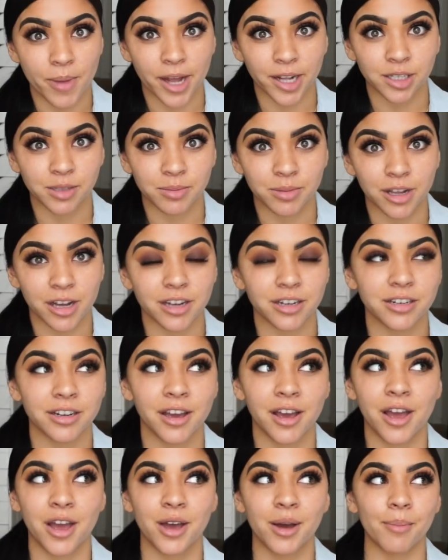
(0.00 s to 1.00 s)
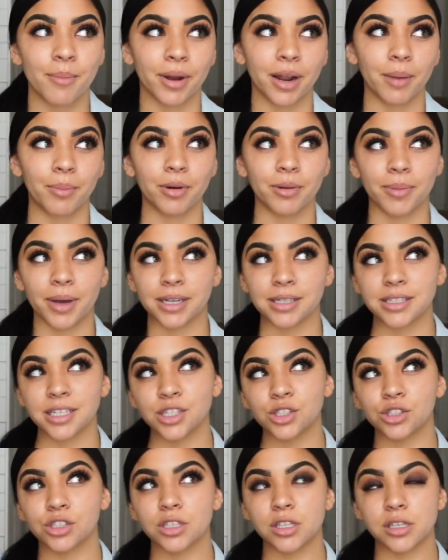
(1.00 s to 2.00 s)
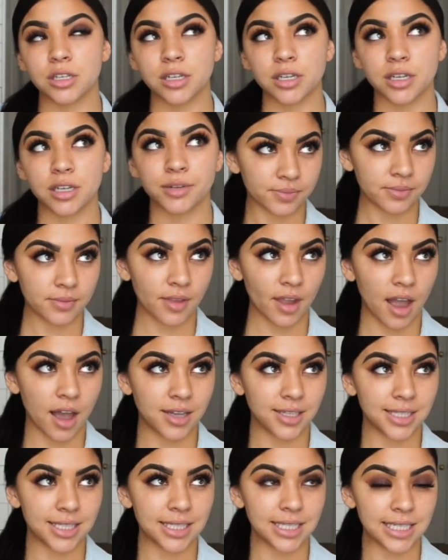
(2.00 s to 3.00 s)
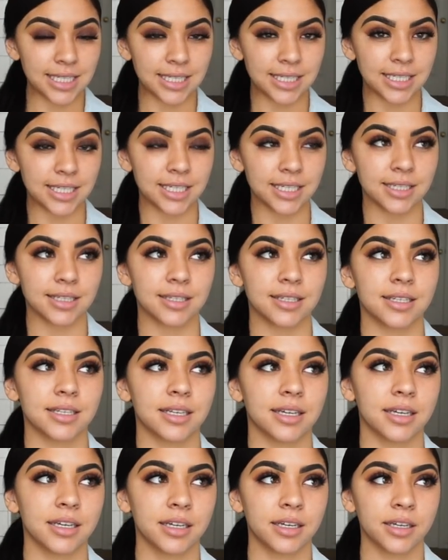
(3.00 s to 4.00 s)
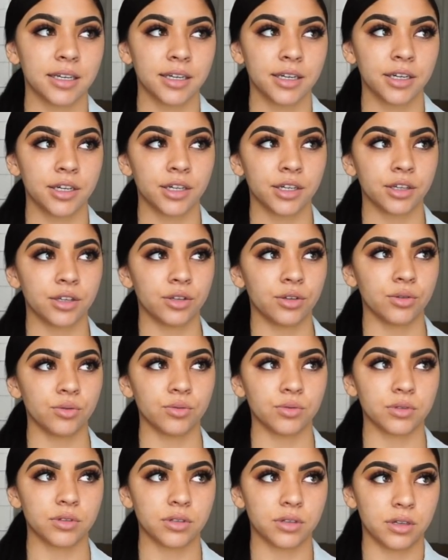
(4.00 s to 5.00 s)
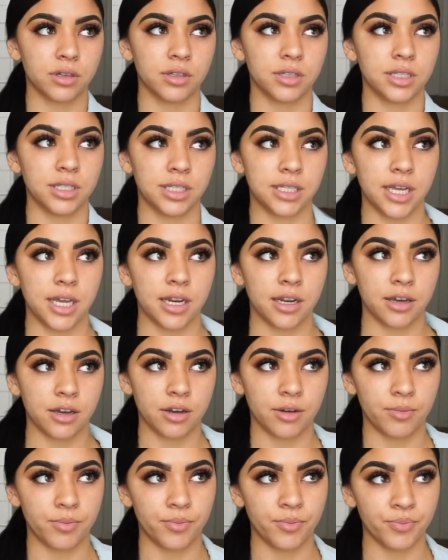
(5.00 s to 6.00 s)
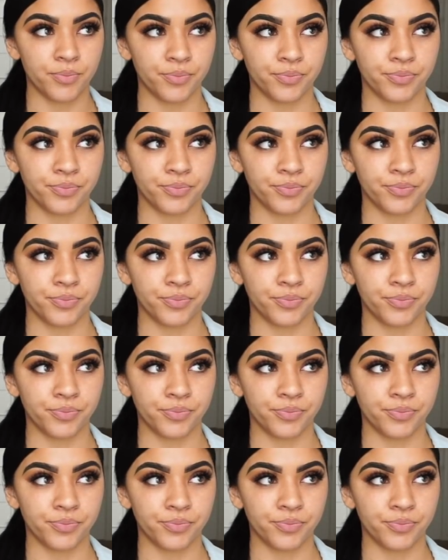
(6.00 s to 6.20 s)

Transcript: back to blonde. But I put my extensions in, sleeked it, cute denim.